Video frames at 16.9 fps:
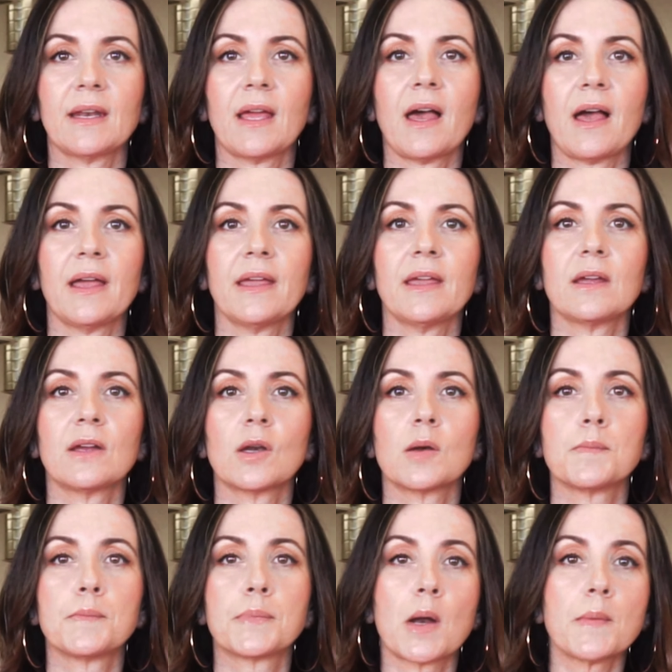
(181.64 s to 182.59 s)

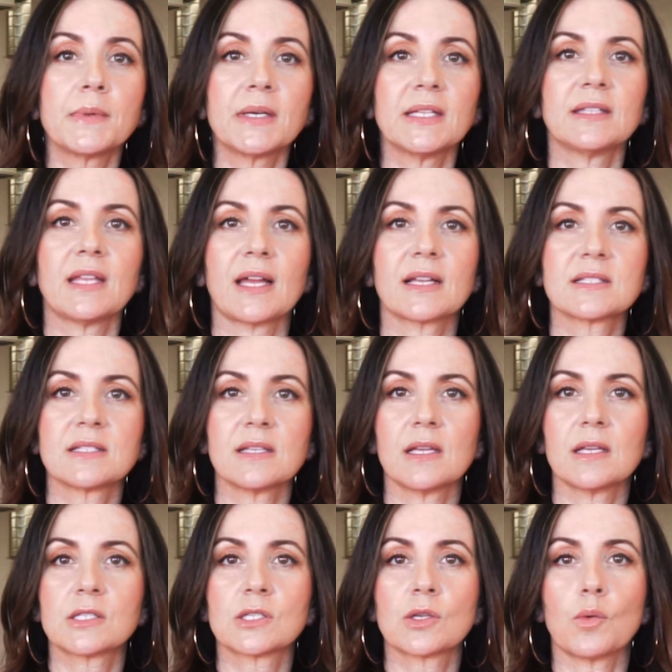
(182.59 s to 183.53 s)
higher property
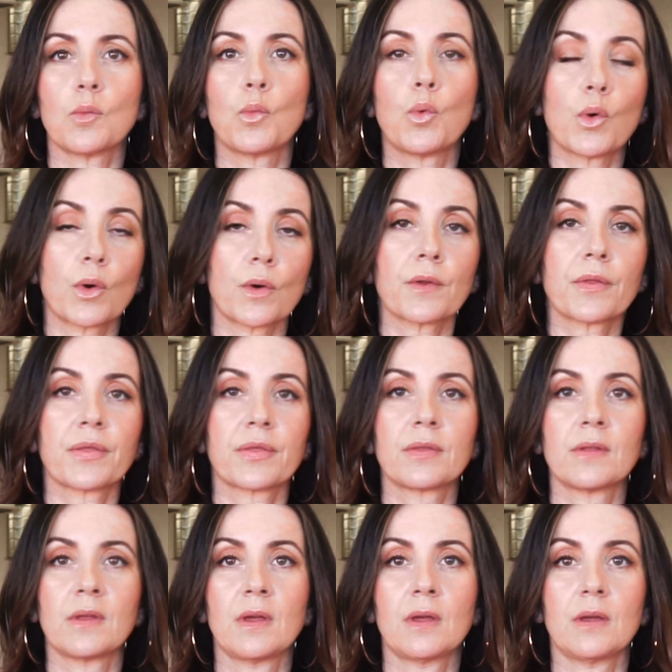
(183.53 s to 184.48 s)
taxes worth
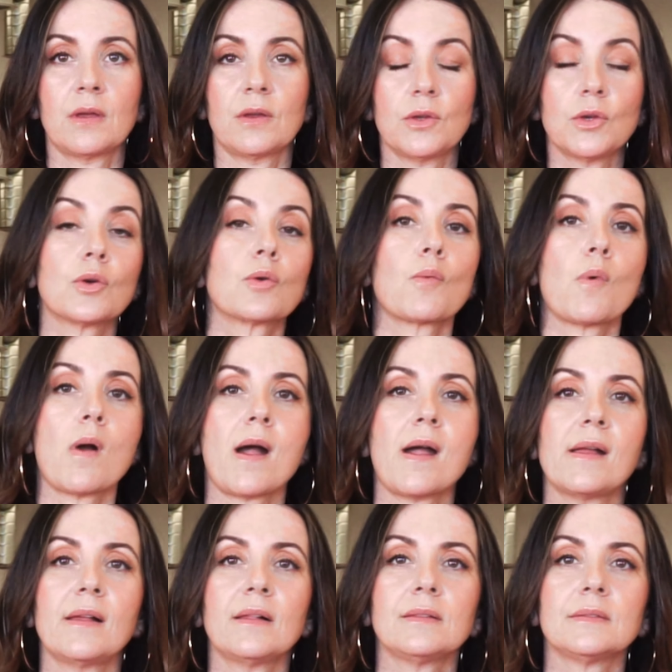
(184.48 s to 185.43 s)
your
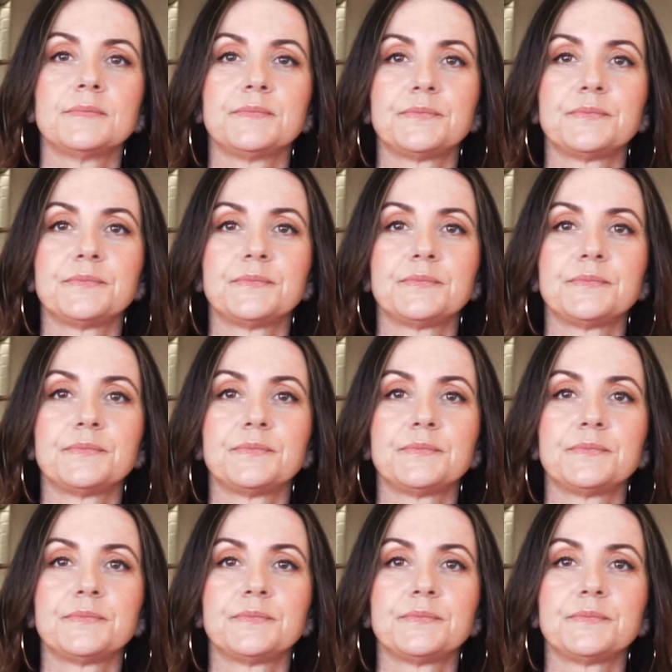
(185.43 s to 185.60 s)
while.